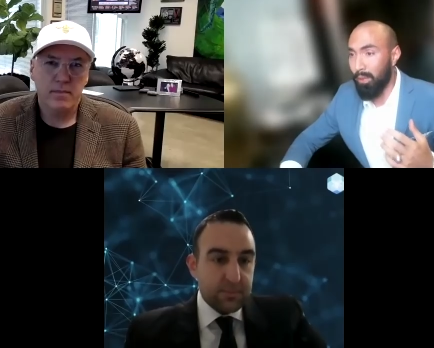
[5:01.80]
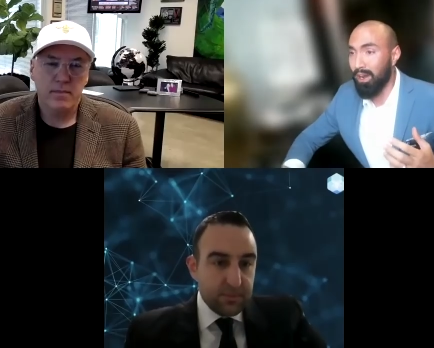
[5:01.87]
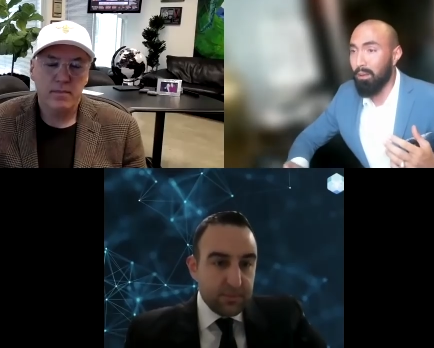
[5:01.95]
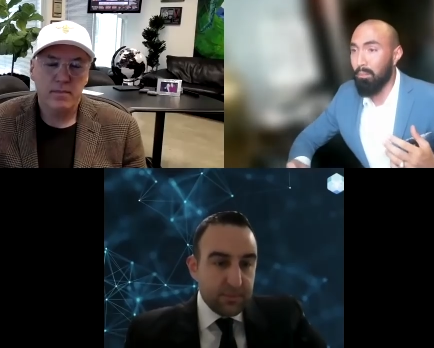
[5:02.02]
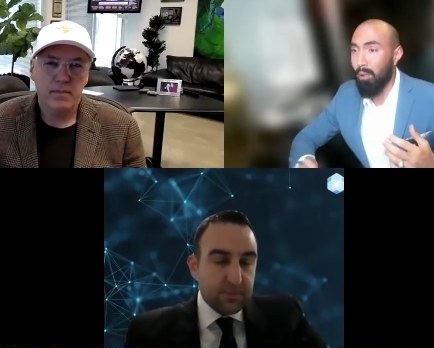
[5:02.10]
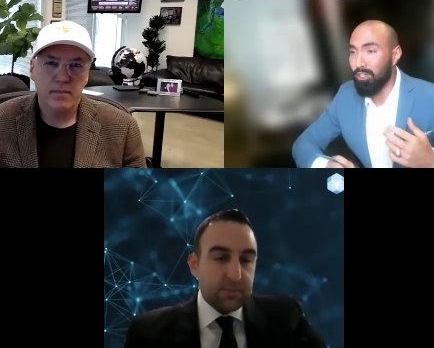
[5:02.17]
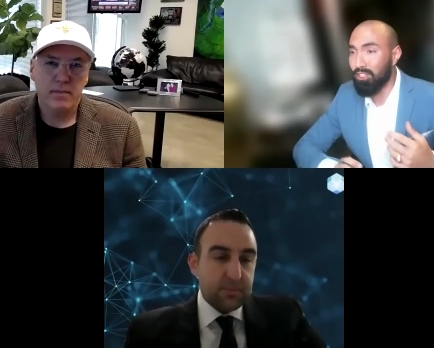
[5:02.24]

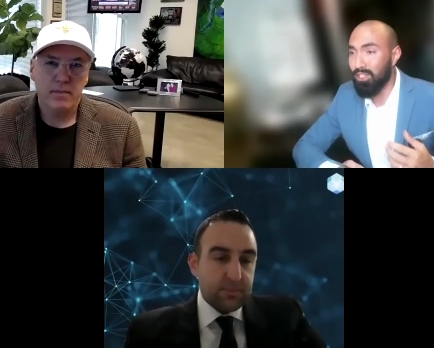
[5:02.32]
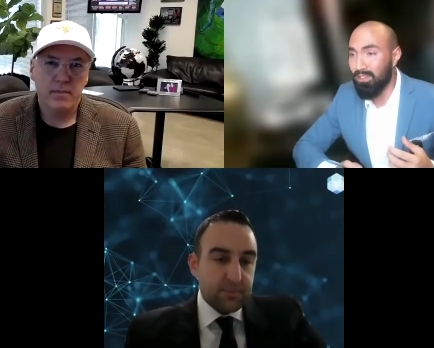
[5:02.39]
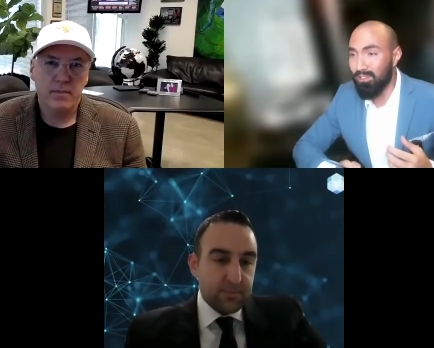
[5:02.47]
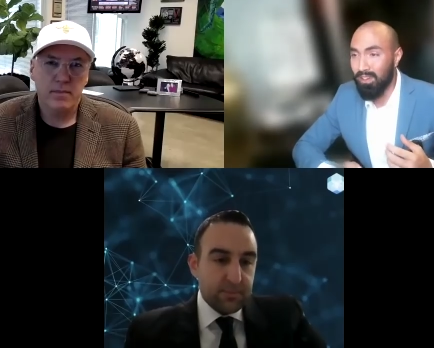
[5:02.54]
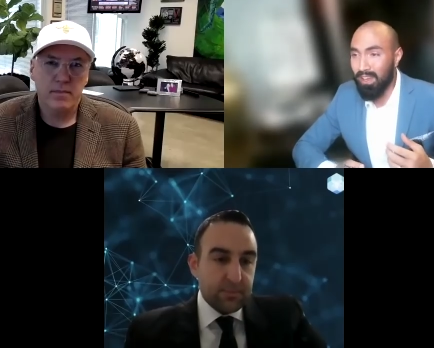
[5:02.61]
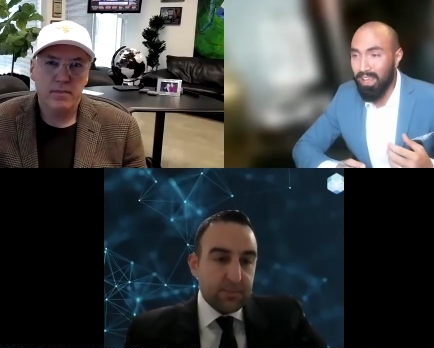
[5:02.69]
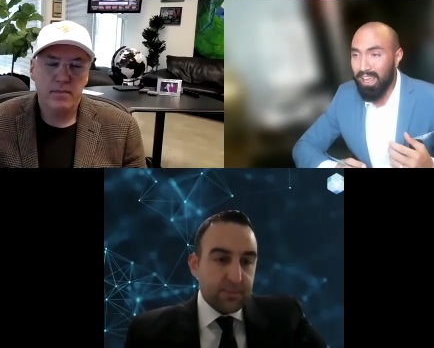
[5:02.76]
Speaker 1: mining margin
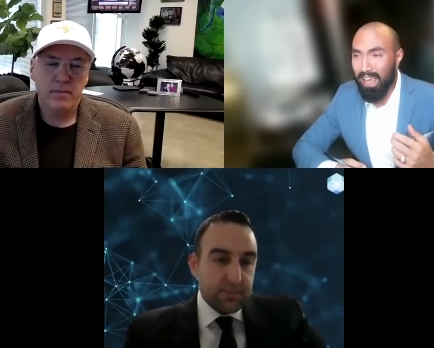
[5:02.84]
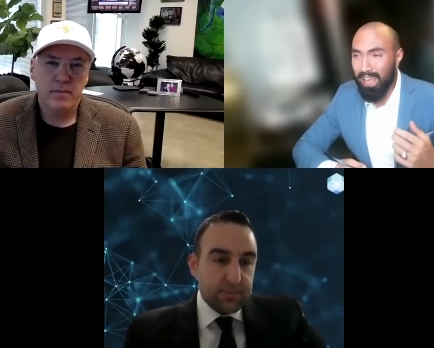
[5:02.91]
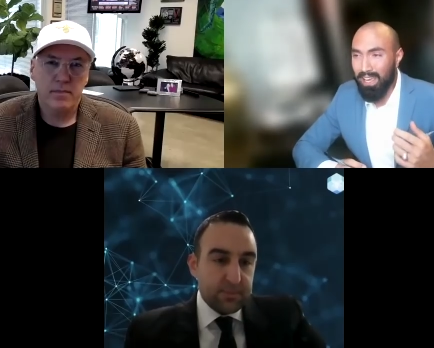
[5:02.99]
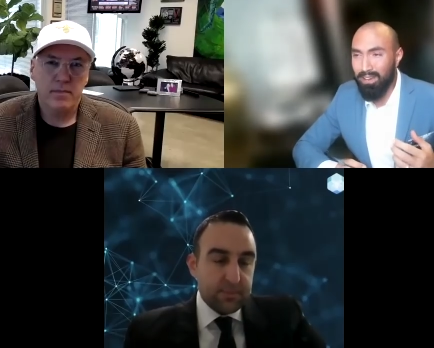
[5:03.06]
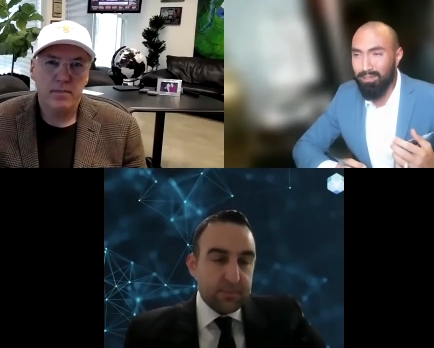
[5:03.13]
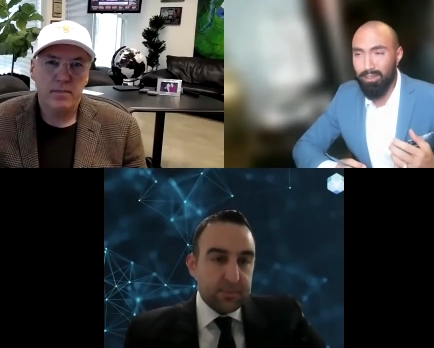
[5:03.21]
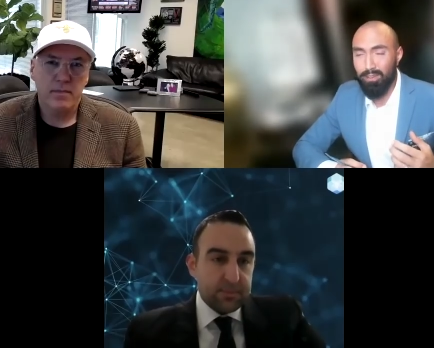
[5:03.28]
is
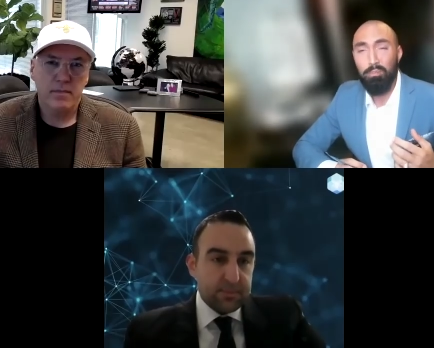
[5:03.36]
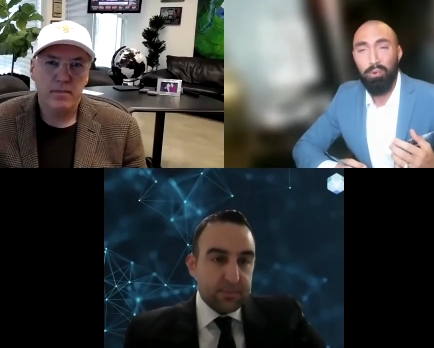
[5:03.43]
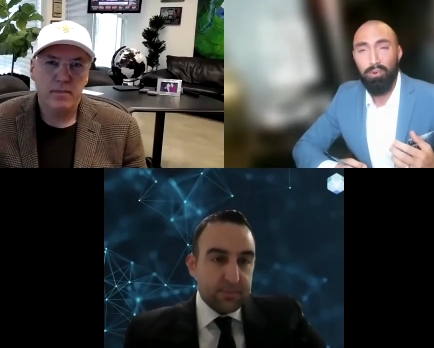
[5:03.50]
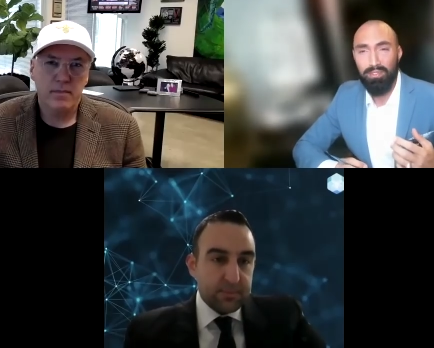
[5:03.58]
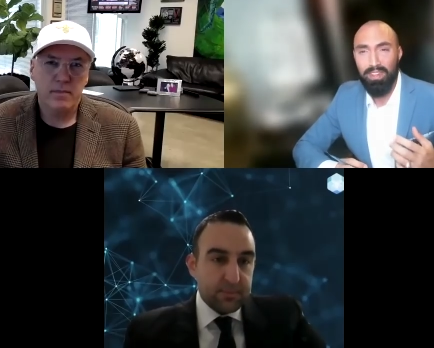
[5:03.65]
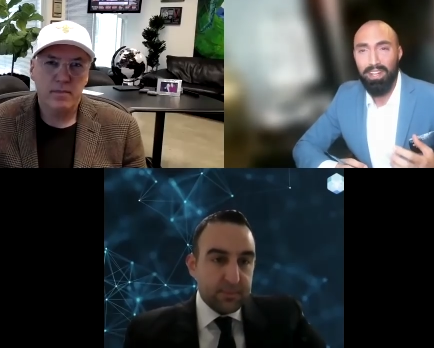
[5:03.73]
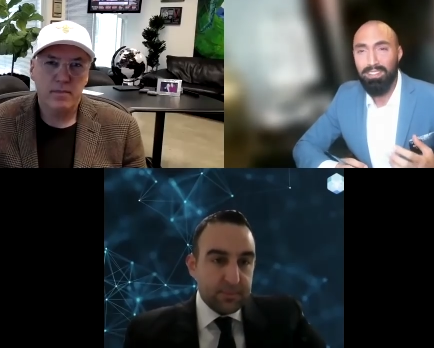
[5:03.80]

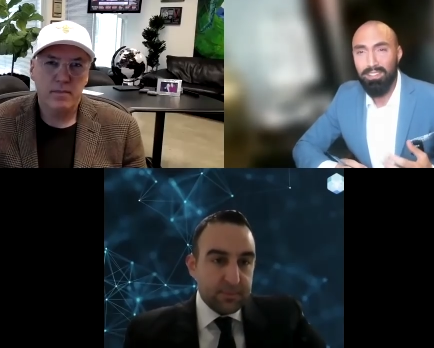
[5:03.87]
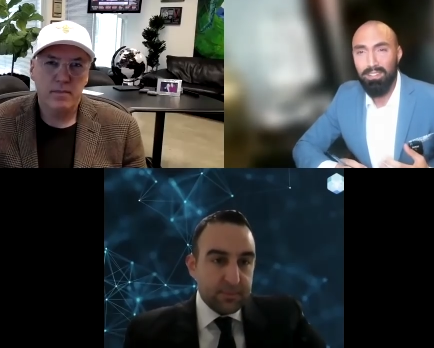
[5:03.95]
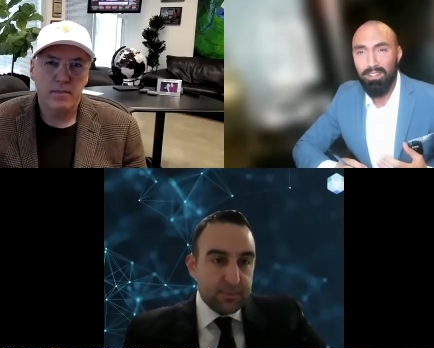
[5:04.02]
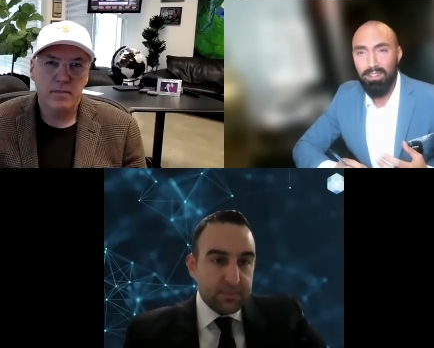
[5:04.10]
86%.